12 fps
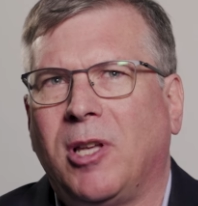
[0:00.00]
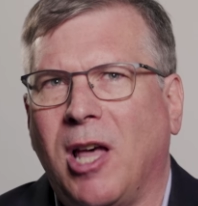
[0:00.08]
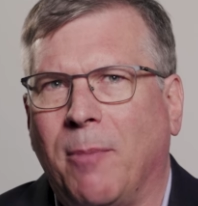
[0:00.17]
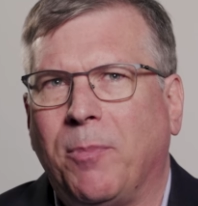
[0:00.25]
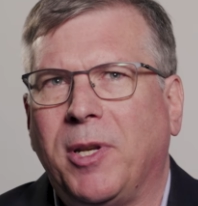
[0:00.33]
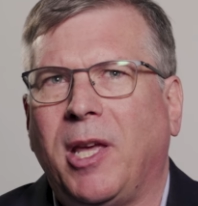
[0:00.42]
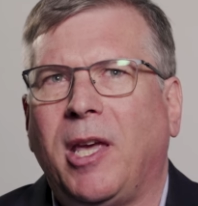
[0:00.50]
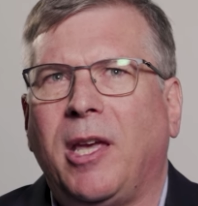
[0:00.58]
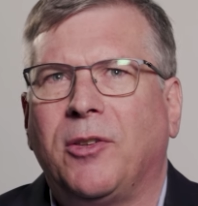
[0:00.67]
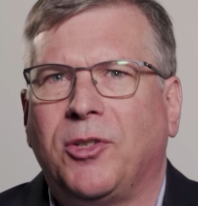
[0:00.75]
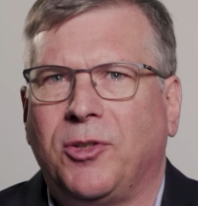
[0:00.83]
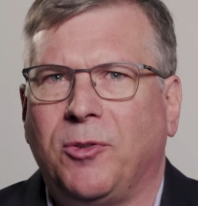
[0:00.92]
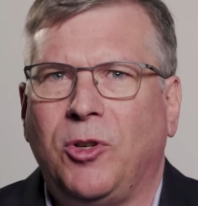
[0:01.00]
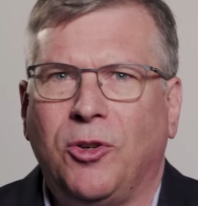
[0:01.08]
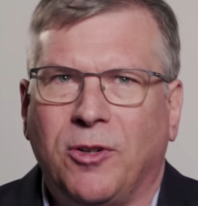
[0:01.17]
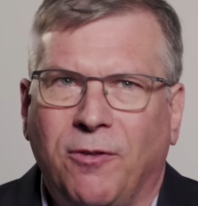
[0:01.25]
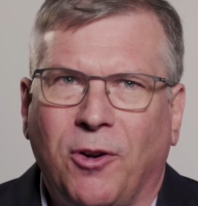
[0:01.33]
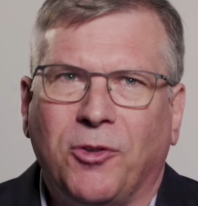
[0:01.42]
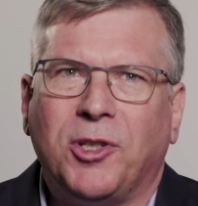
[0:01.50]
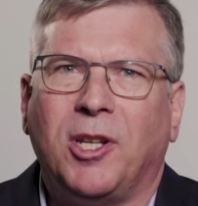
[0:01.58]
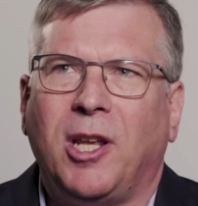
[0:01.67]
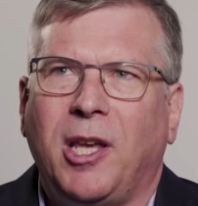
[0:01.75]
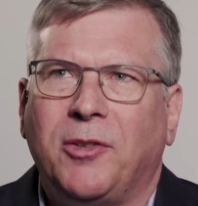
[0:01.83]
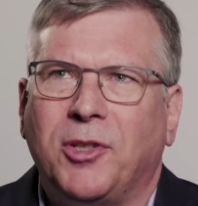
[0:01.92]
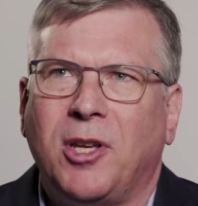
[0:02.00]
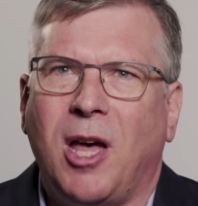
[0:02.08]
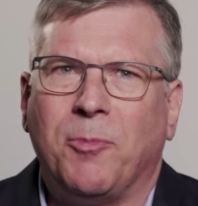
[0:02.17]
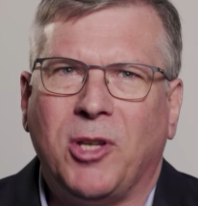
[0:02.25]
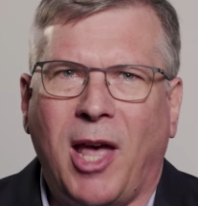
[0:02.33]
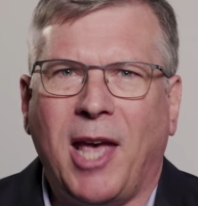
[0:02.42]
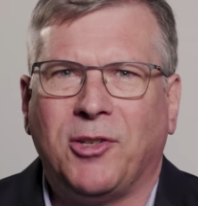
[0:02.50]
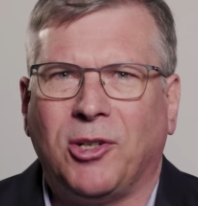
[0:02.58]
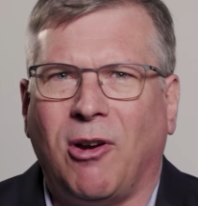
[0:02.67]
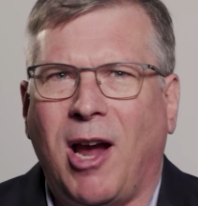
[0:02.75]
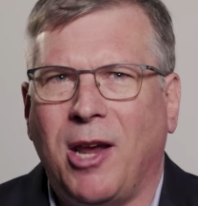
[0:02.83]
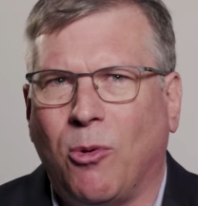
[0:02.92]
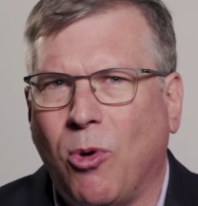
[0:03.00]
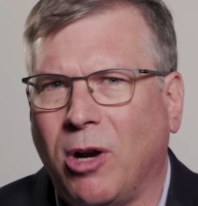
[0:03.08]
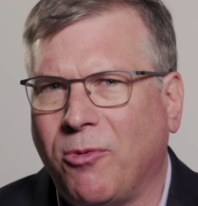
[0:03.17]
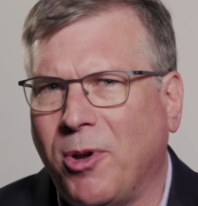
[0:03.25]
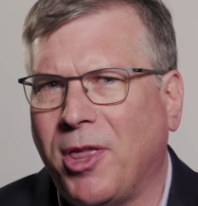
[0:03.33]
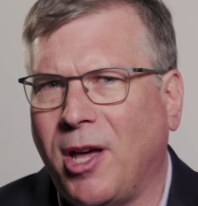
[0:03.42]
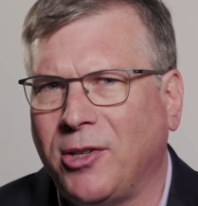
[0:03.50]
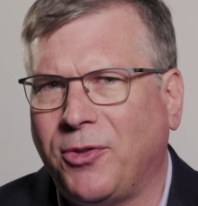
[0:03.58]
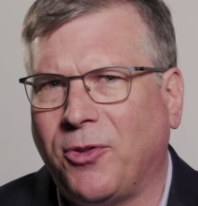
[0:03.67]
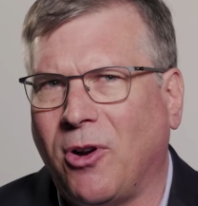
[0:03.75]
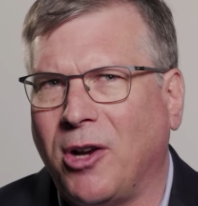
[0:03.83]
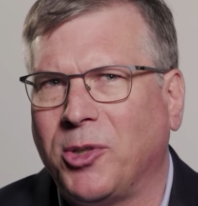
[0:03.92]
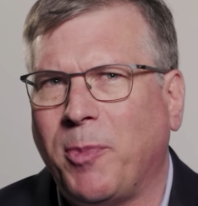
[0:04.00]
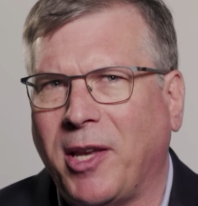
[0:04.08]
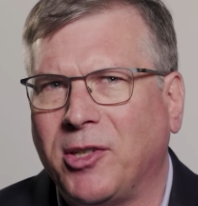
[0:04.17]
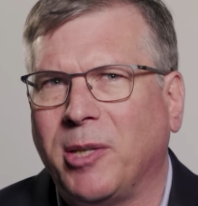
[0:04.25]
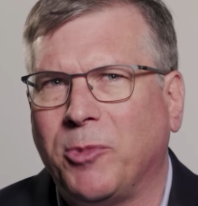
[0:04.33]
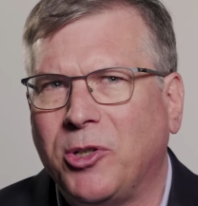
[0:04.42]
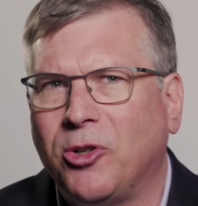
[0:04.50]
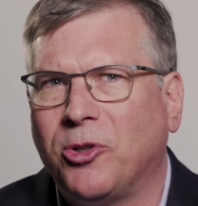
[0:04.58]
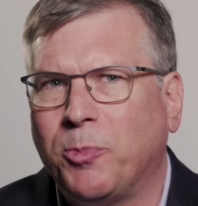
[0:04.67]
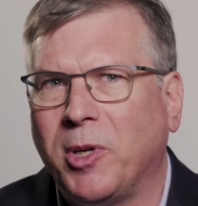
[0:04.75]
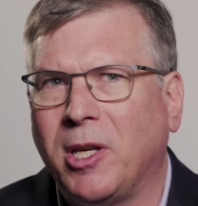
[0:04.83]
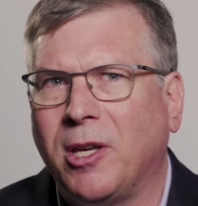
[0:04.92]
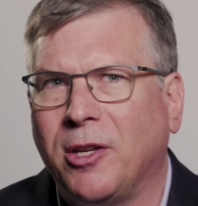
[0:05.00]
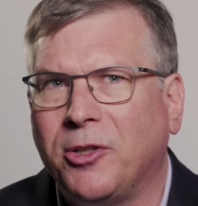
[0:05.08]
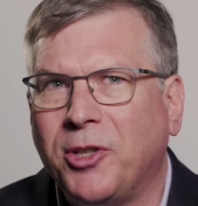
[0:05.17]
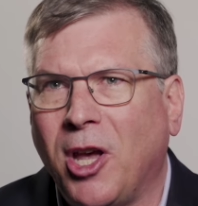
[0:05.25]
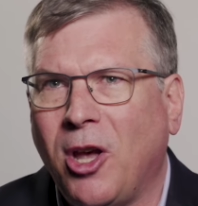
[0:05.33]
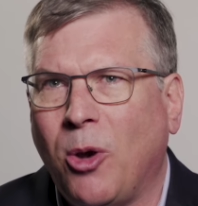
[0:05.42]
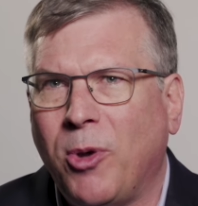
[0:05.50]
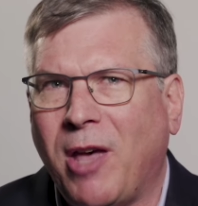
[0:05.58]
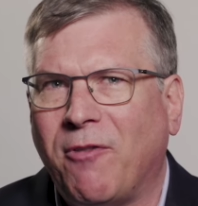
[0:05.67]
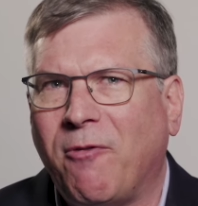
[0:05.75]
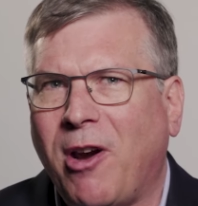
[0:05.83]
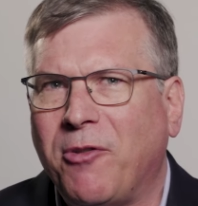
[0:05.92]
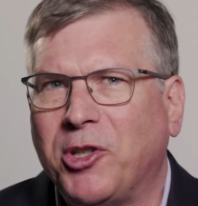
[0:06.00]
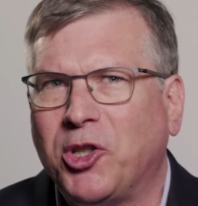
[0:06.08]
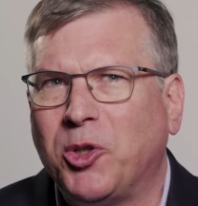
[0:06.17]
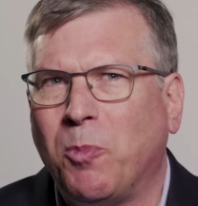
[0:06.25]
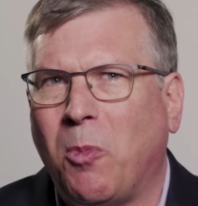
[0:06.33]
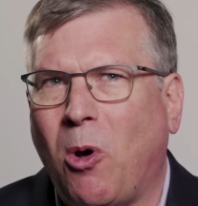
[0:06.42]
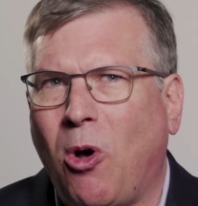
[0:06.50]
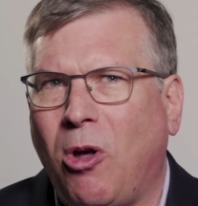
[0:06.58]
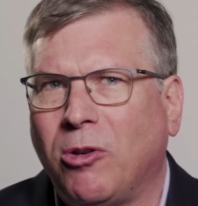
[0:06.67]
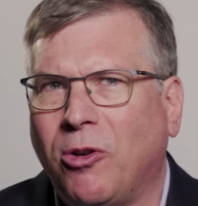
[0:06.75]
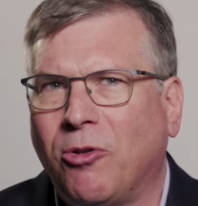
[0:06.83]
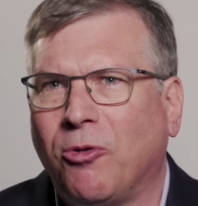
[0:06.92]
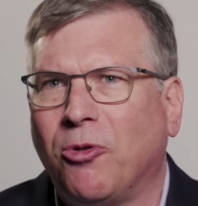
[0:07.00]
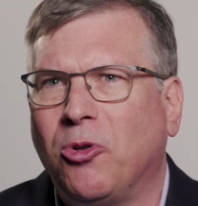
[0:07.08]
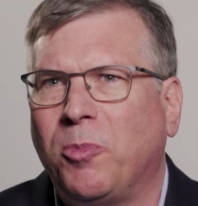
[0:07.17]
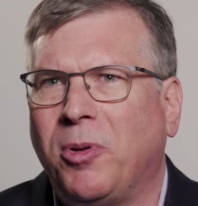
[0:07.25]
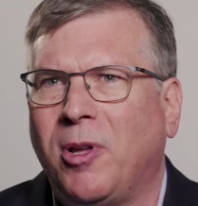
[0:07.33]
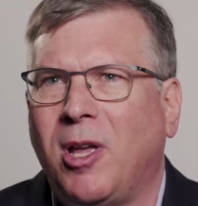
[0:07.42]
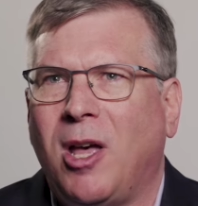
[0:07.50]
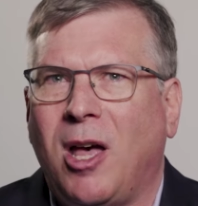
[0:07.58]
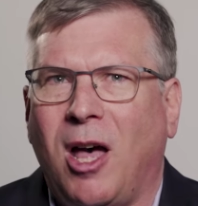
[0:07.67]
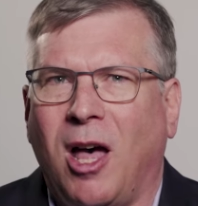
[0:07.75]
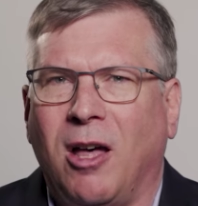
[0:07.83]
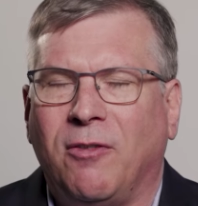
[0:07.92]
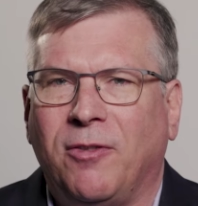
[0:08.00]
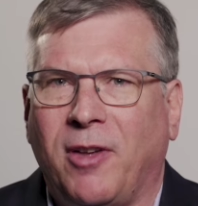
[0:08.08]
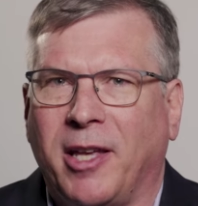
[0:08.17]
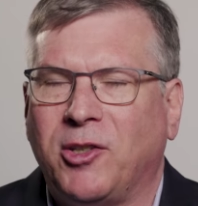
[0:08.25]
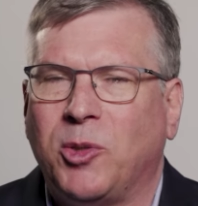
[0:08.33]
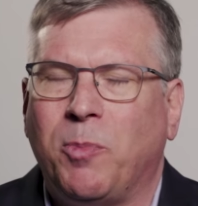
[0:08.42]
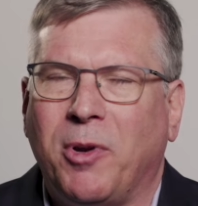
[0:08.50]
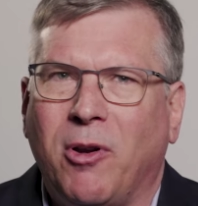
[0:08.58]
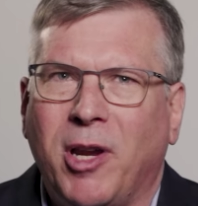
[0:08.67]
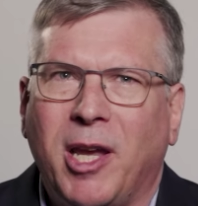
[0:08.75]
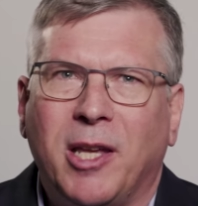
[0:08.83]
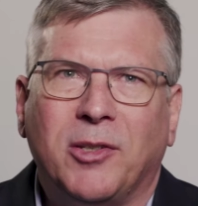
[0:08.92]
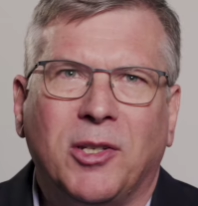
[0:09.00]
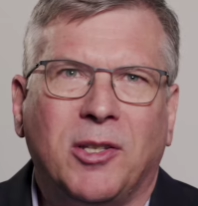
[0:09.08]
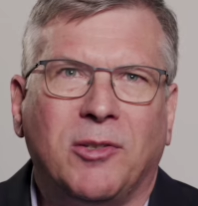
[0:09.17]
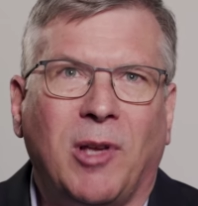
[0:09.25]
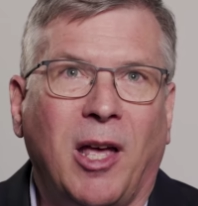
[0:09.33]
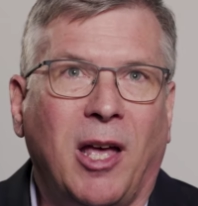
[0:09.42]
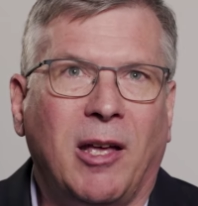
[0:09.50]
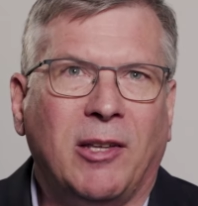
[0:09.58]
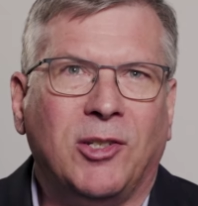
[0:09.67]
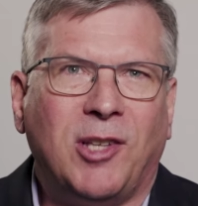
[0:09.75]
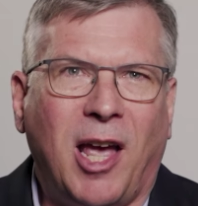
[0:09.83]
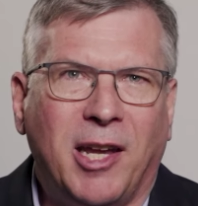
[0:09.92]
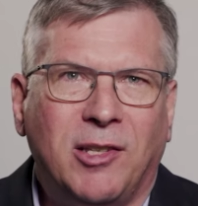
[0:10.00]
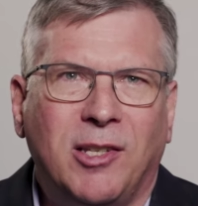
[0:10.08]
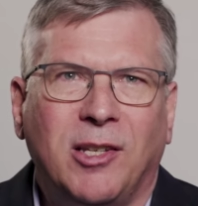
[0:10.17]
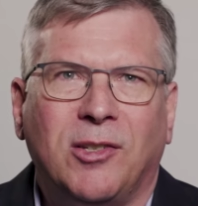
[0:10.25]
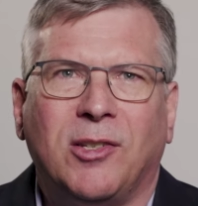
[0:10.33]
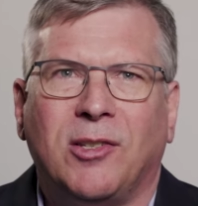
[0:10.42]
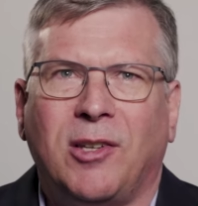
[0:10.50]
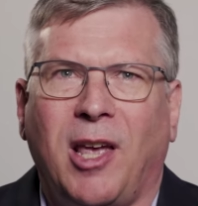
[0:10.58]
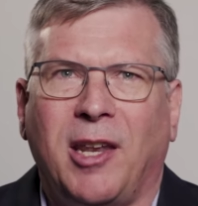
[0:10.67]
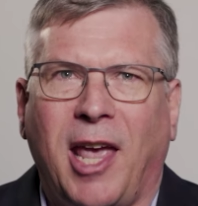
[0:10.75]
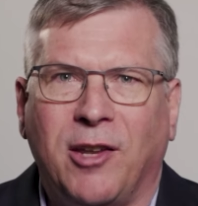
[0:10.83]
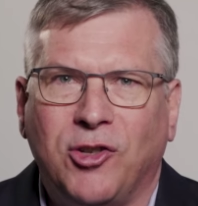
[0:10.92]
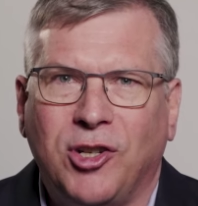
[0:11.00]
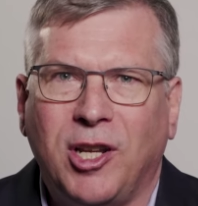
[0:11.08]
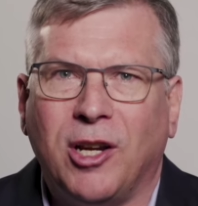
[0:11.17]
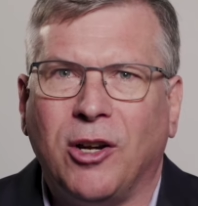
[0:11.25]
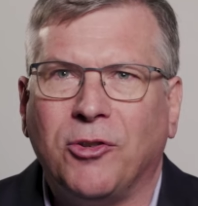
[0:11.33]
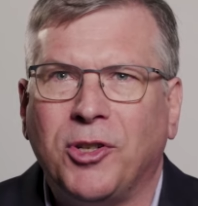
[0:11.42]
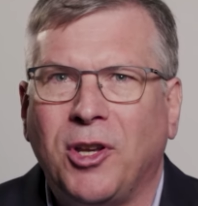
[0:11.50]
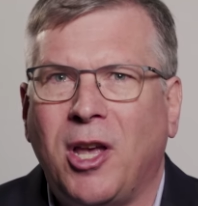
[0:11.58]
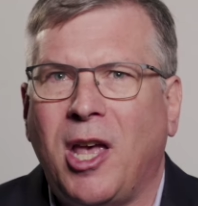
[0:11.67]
companies, universities come to SRI to work with us for our space imagers because we have a very small group of experienced uh, scientists and engineers.